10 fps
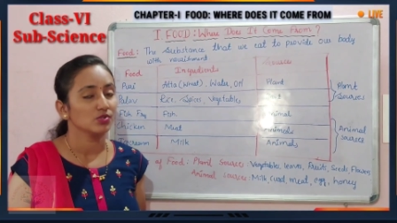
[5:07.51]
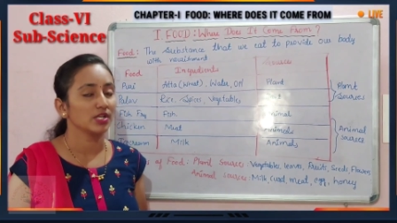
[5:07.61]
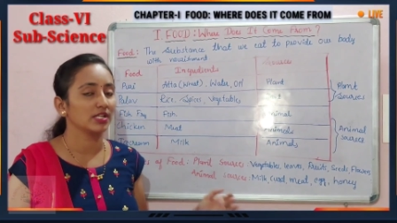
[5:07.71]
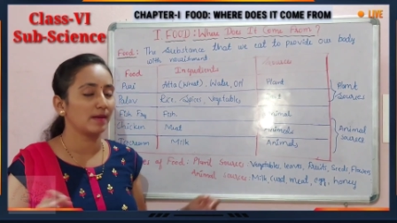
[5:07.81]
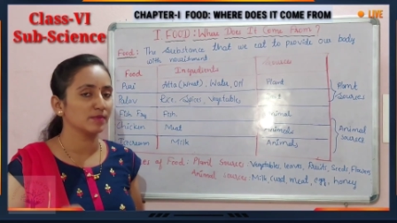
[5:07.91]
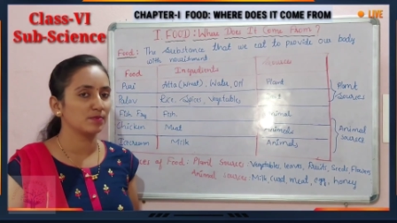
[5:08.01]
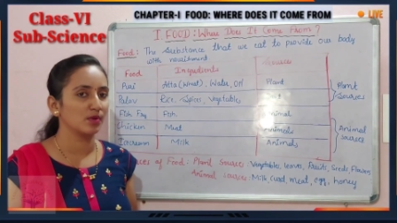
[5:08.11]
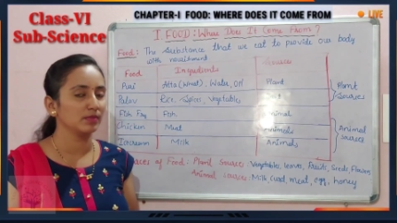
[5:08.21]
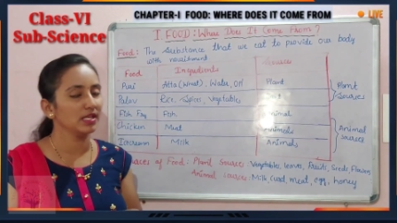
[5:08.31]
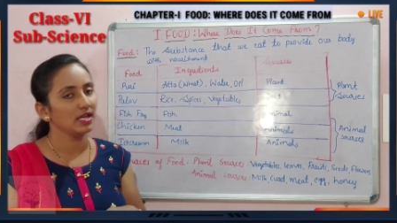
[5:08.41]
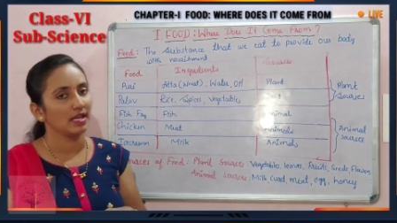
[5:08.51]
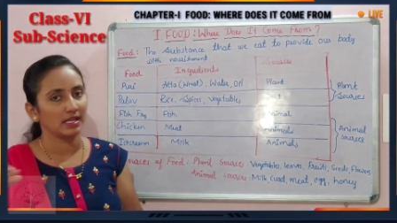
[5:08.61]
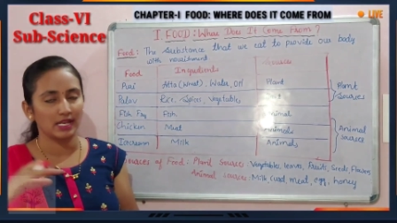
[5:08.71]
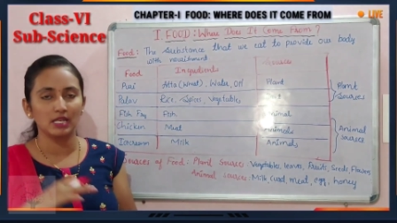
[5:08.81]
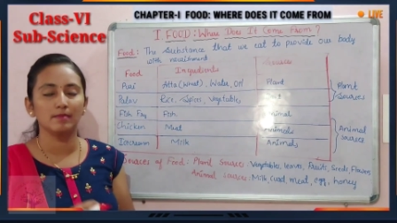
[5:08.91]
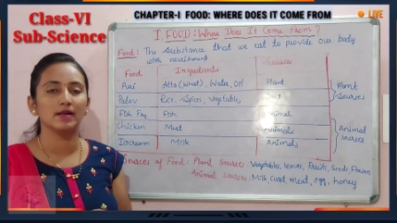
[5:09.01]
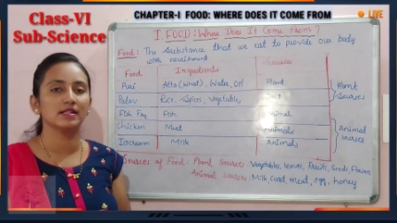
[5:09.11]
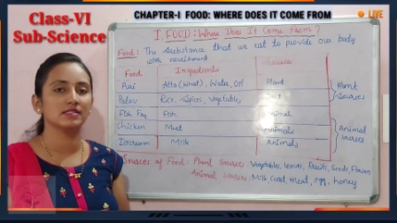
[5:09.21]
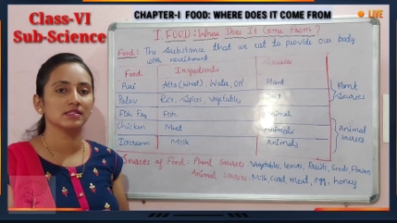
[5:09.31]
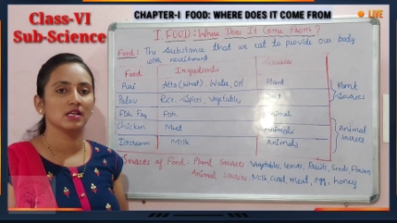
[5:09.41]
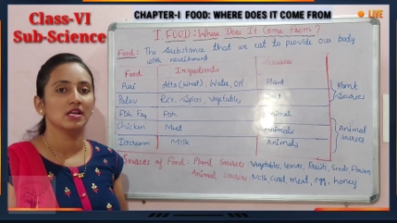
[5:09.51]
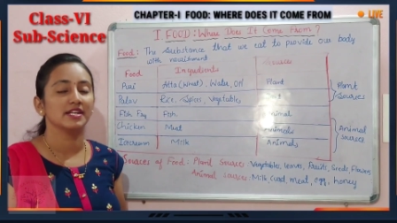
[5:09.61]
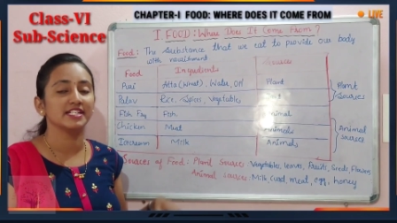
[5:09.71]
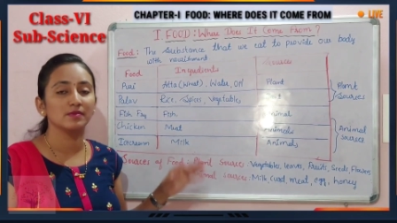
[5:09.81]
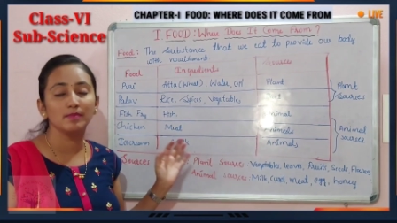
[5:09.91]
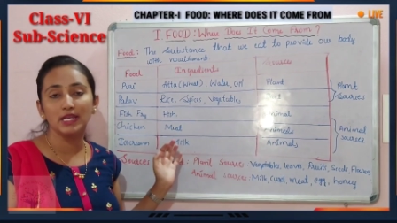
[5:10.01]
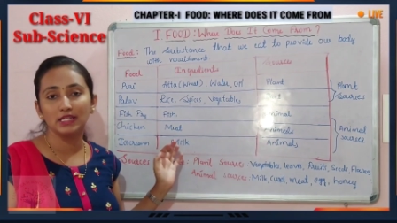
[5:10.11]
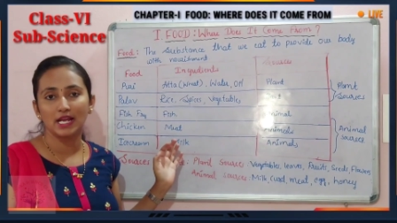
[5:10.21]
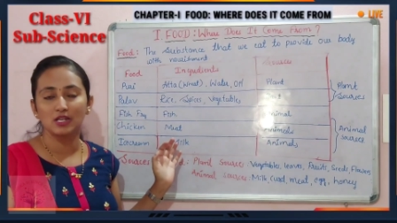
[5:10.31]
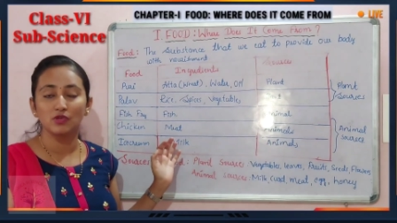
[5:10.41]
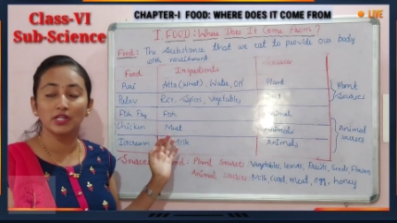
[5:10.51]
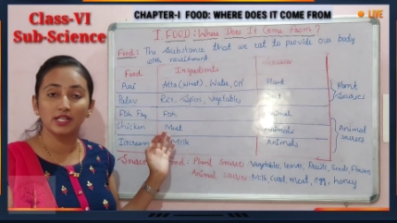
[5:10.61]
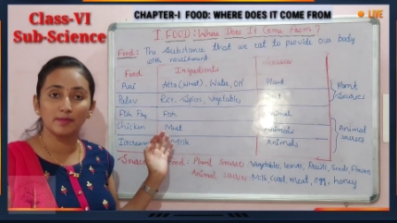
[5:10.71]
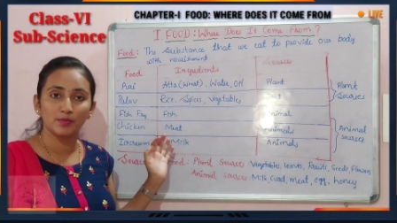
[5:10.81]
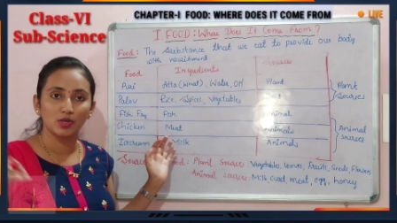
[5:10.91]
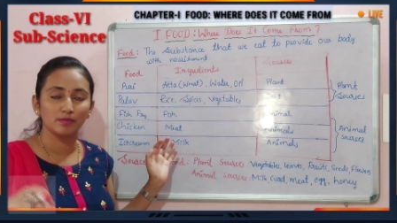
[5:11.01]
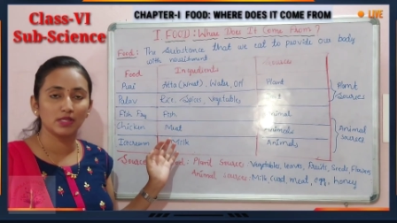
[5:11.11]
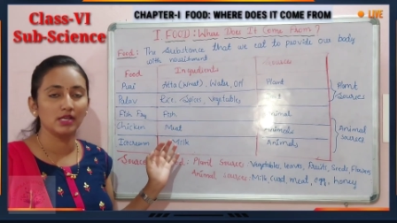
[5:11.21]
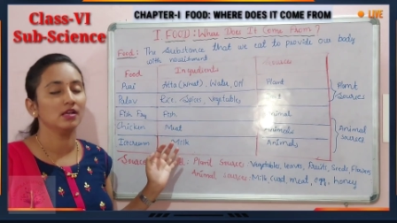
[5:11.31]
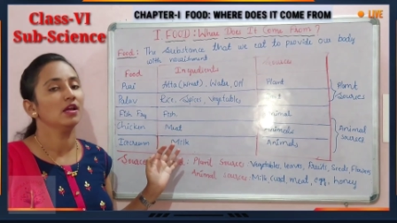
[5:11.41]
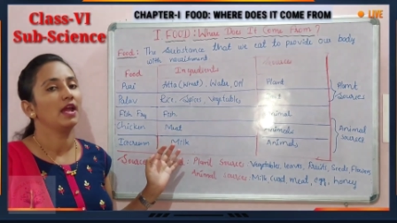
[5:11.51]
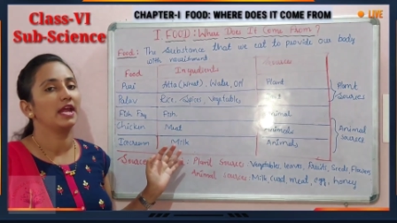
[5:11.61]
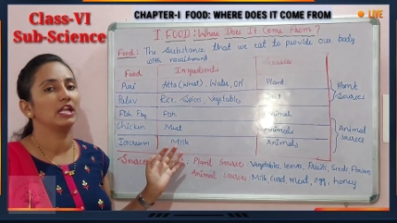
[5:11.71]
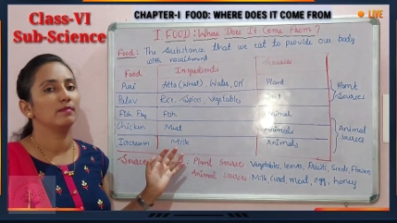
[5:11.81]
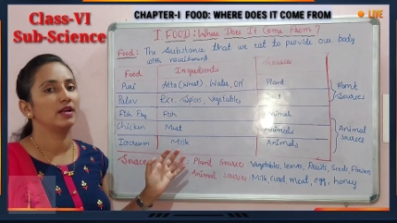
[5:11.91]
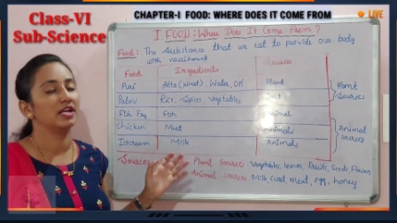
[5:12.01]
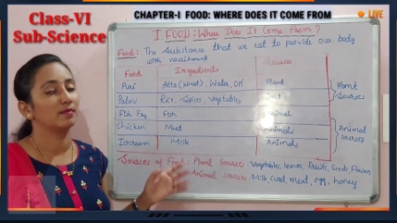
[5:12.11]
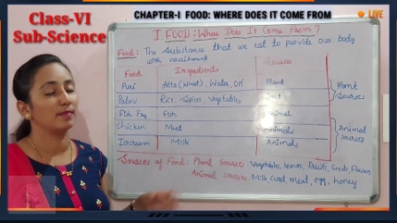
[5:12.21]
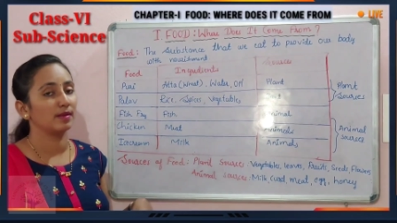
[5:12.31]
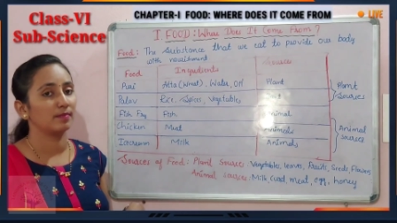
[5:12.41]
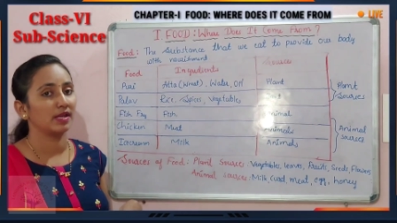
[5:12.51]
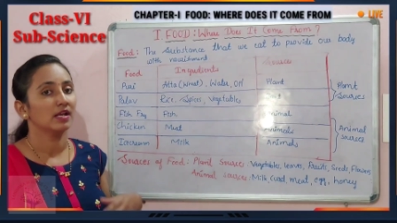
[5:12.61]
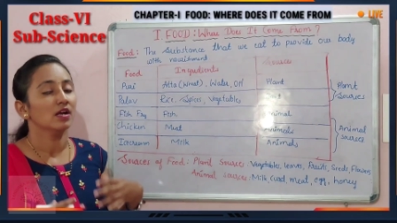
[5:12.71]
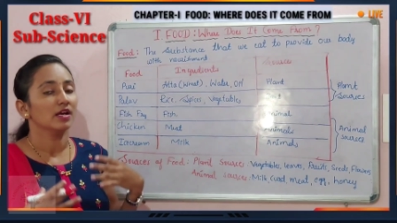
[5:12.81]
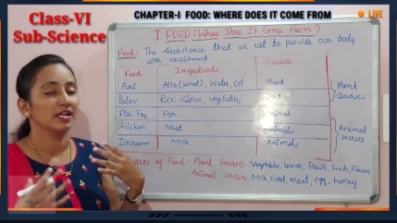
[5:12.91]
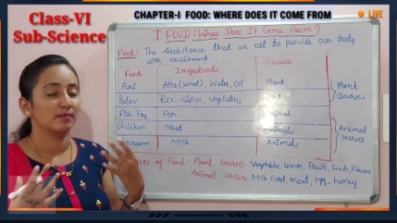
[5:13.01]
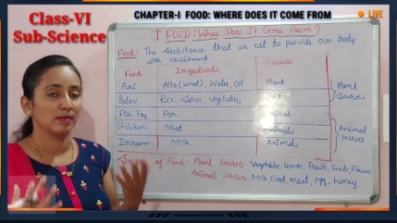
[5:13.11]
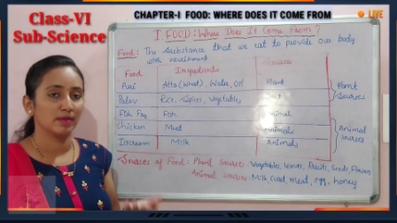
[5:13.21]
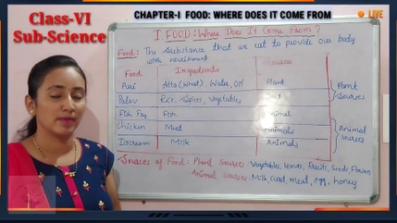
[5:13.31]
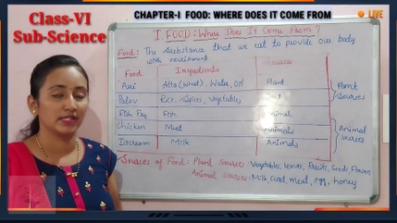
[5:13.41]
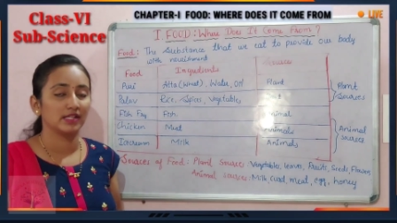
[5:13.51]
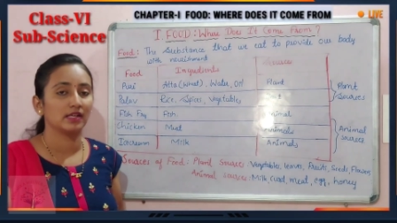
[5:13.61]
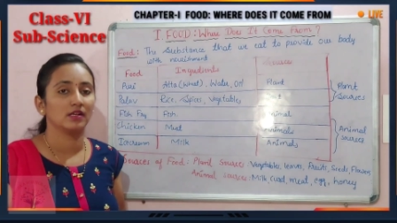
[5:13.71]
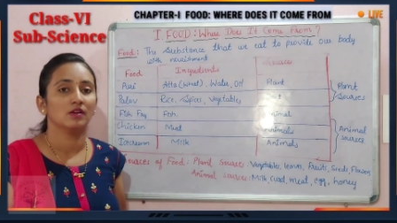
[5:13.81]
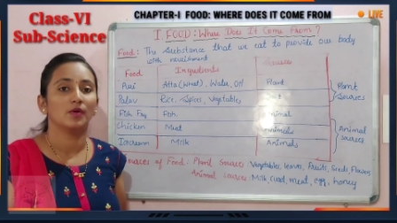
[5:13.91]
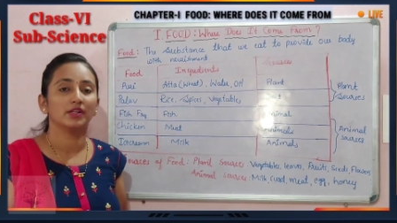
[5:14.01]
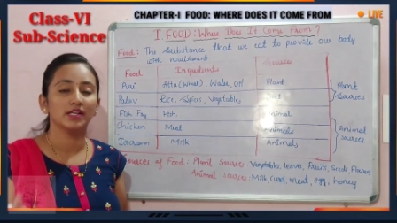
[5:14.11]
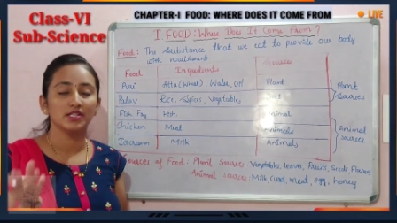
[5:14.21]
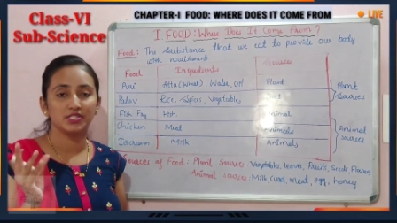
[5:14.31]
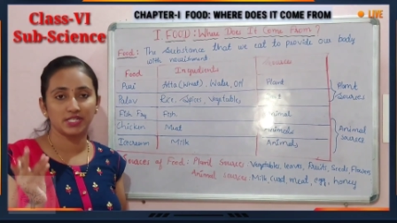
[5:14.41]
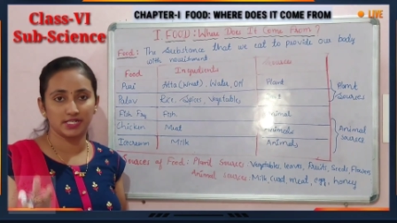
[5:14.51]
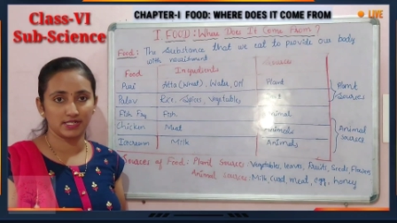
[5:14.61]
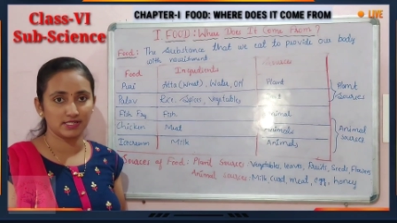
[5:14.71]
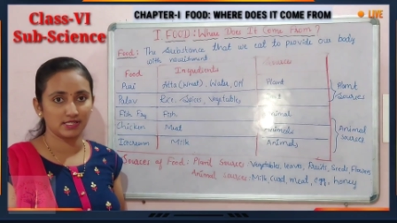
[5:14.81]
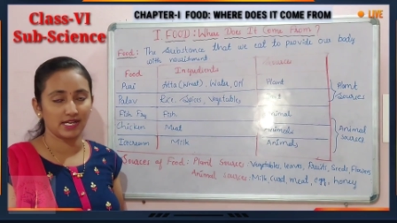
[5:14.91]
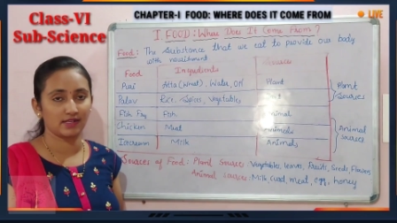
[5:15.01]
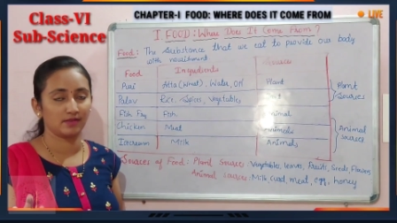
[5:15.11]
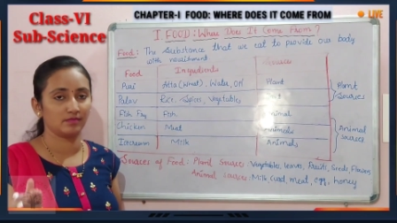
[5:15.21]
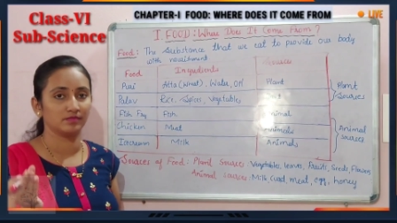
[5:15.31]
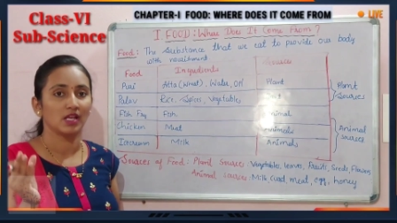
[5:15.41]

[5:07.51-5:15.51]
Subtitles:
So it comes from the animals. Next, meat also it comes from the animal. It may be by the what? Chickens, like